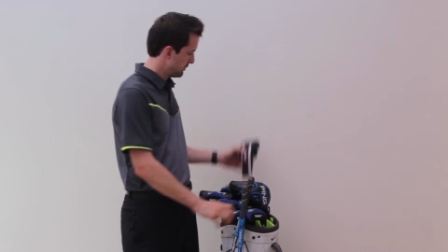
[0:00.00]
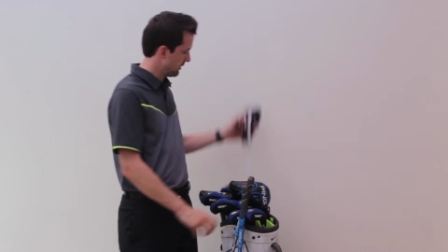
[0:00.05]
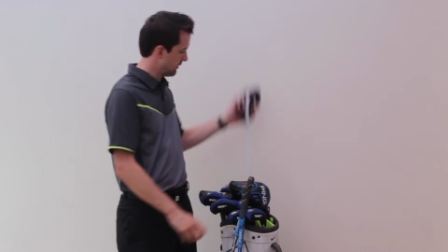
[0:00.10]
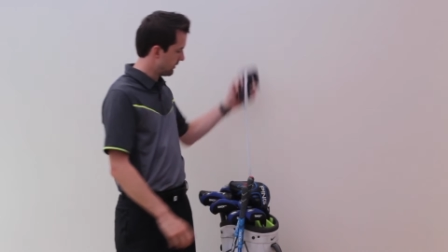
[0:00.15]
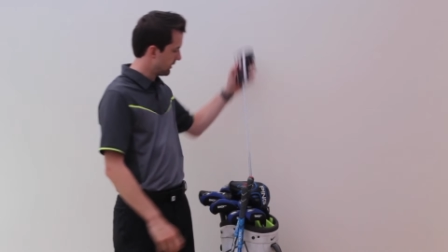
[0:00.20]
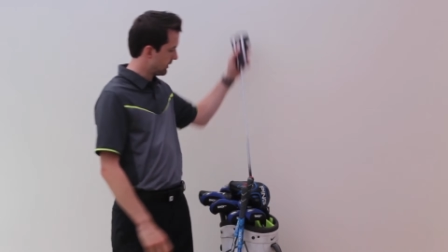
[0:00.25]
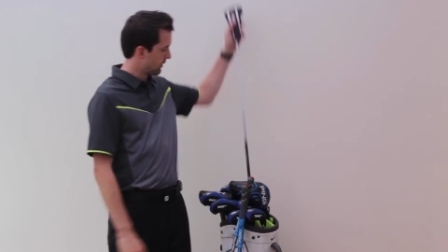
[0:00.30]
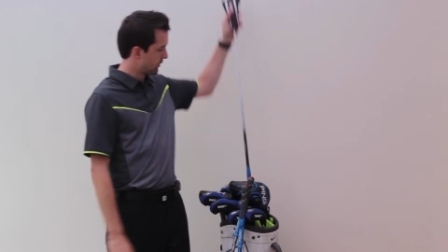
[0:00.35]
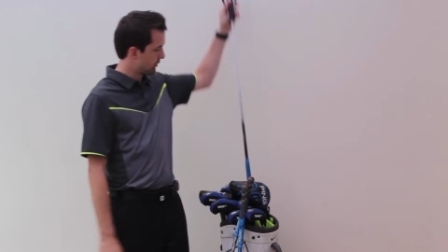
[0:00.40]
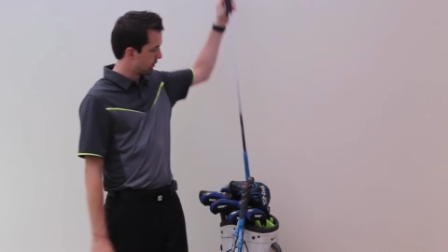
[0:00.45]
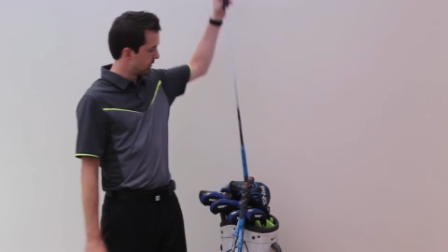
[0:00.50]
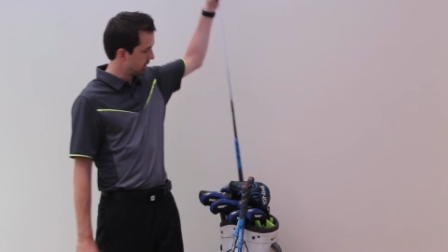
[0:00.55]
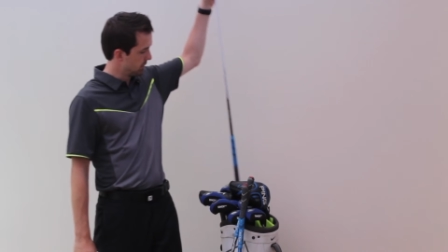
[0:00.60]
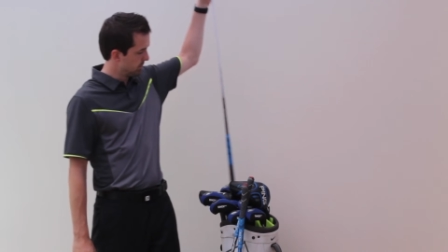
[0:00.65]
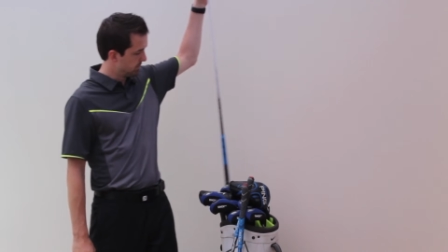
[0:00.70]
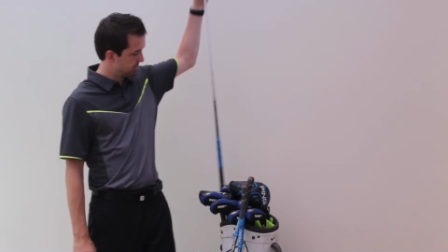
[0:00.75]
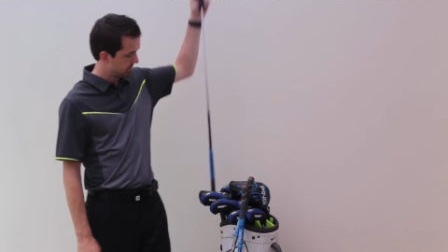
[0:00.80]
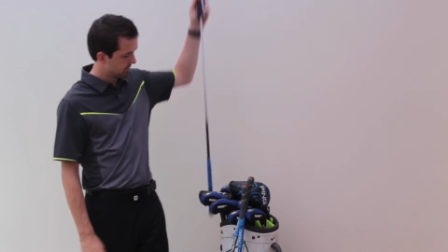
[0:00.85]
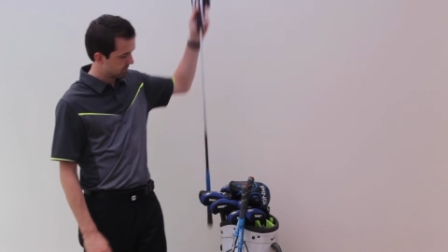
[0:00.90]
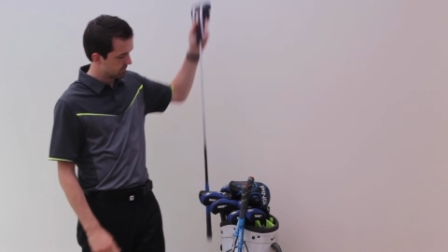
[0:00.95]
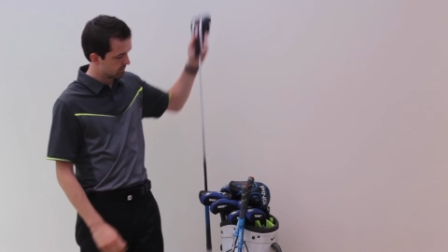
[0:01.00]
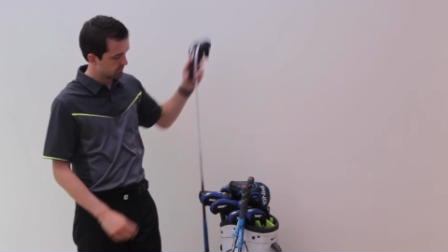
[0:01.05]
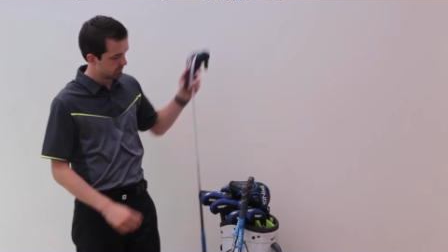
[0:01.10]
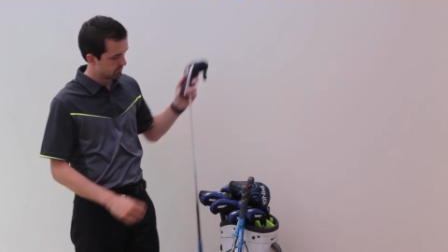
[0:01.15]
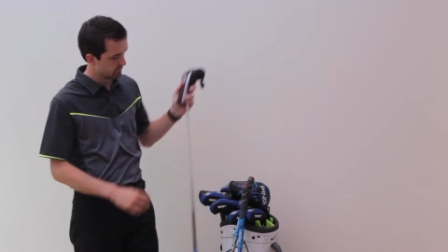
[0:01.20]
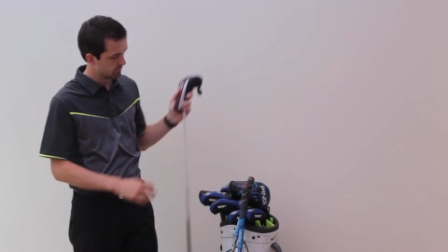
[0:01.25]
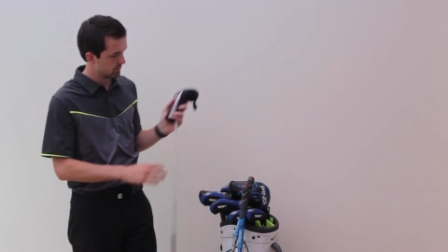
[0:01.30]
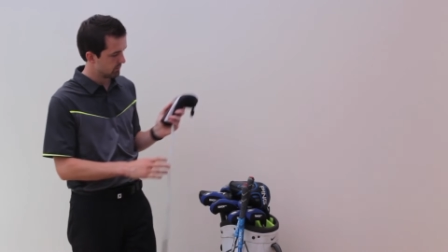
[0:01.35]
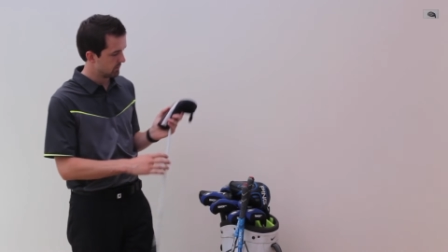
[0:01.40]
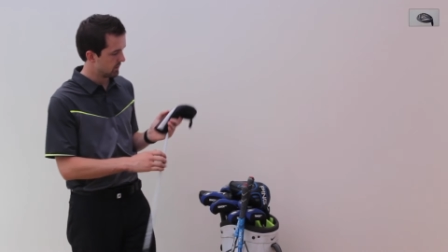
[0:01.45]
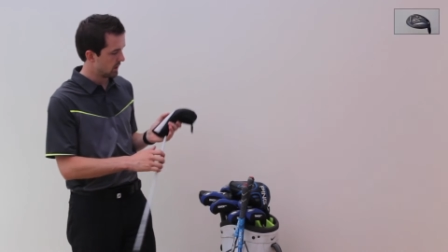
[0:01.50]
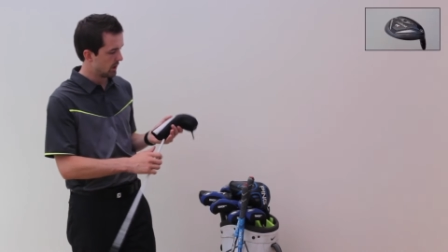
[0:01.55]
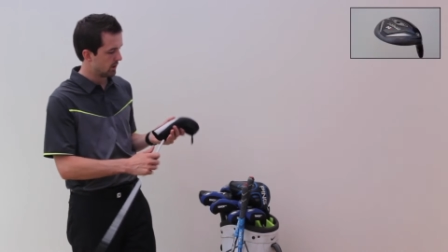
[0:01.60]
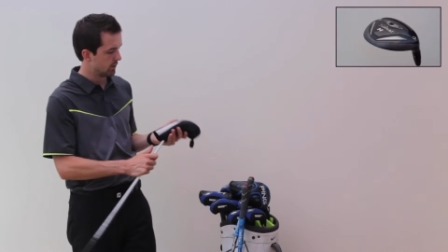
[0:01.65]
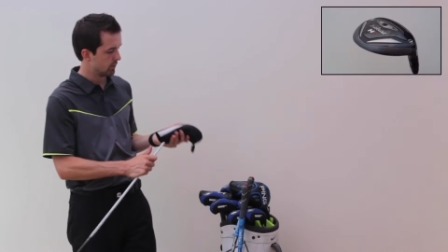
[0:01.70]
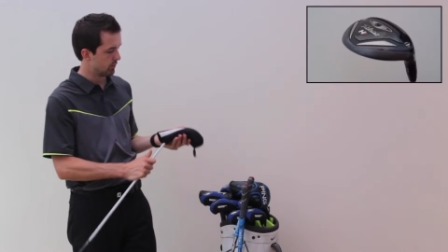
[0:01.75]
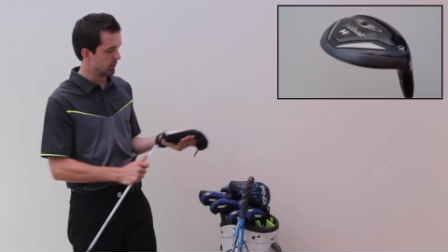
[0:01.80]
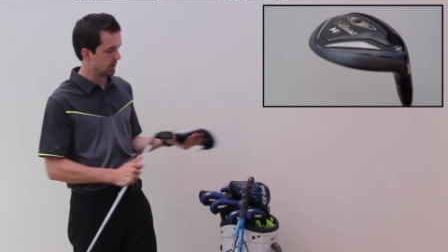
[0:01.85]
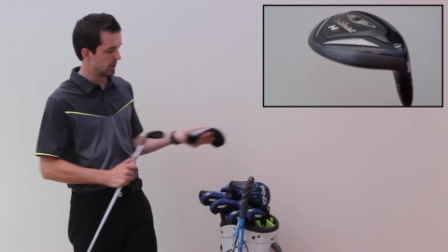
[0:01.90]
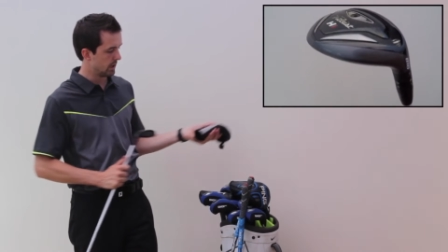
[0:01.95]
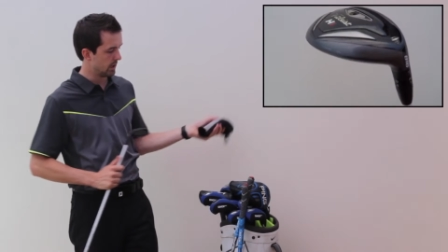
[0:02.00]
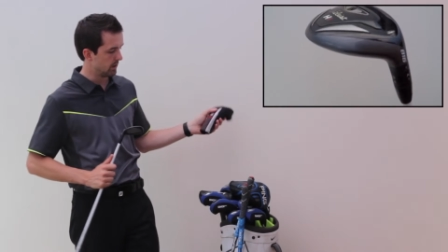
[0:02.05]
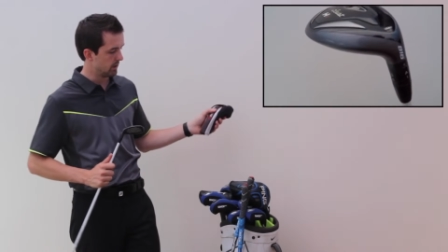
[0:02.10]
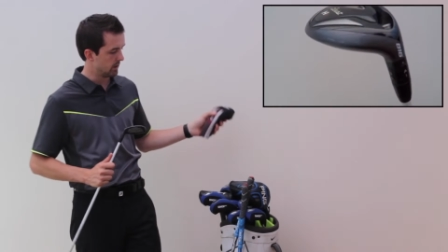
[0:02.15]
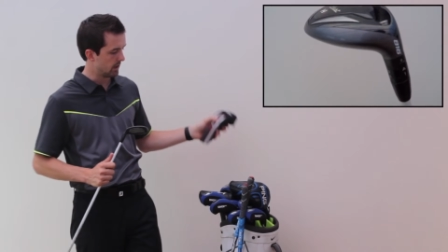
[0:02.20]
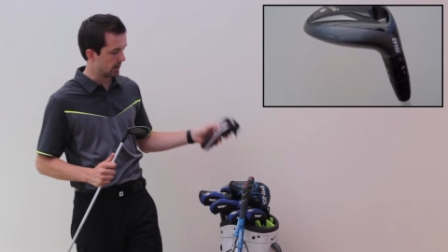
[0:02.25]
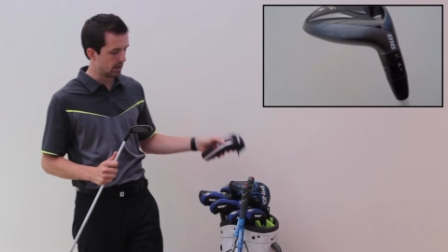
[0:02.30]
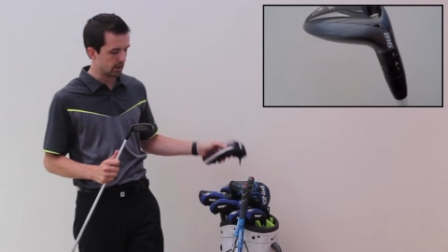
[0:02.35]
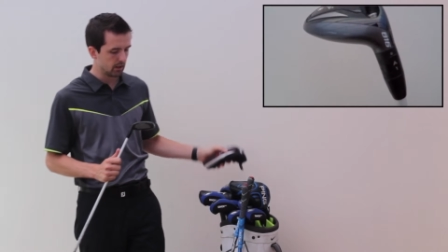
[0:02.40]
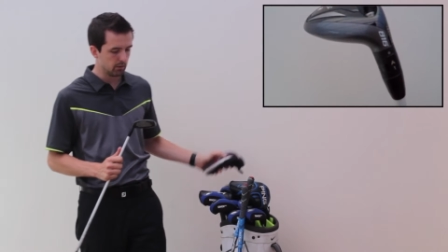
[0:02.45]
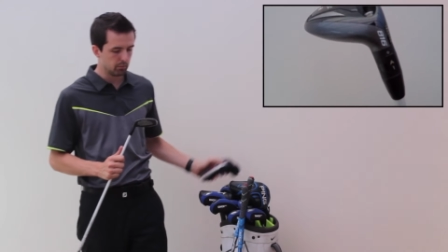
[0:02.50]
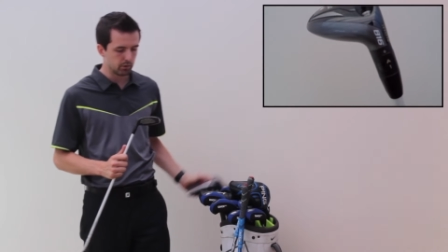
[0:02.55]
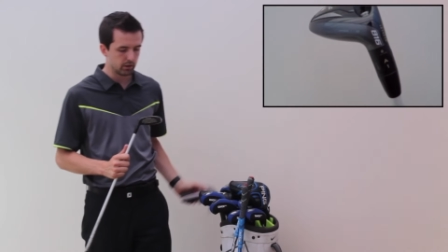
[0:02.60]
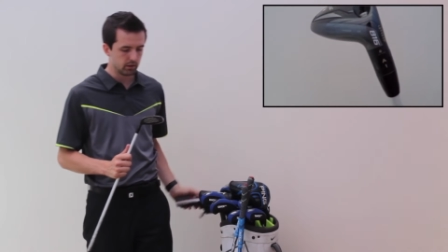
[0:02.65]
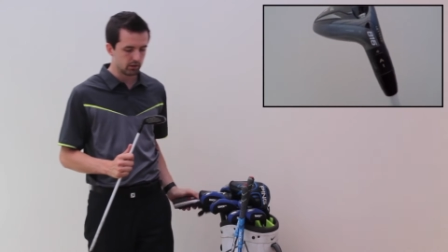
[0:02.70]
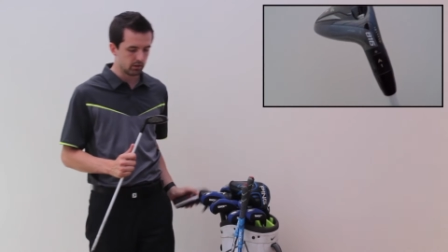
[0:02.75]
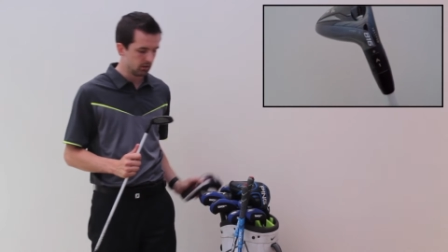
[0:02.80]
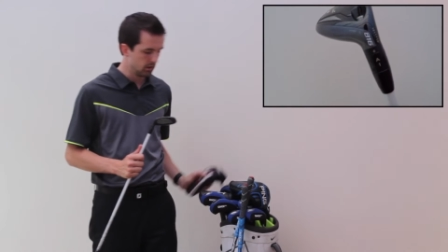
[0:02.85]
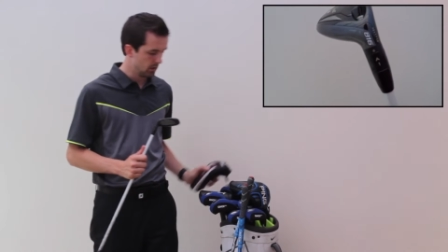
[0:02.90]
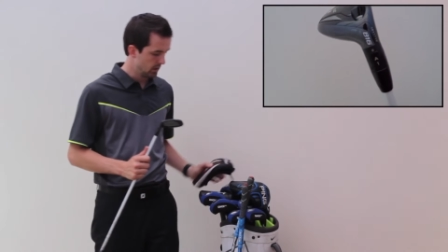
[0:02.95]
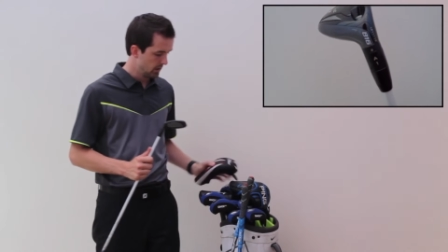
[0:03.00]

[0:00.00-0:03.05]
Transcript: Moving through, three iron hybrid.